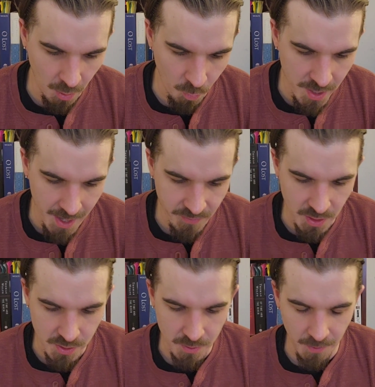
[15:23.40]
we have
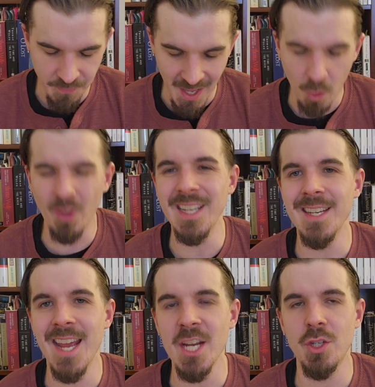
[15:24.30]
this not only
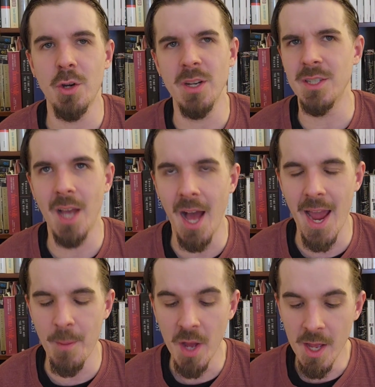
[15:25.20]
nature and
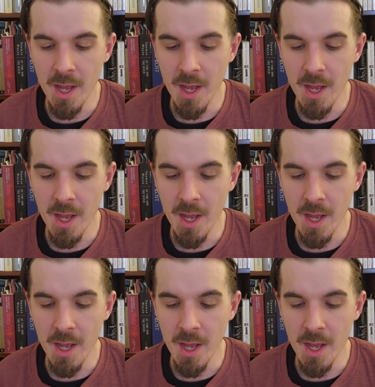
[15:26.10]
time,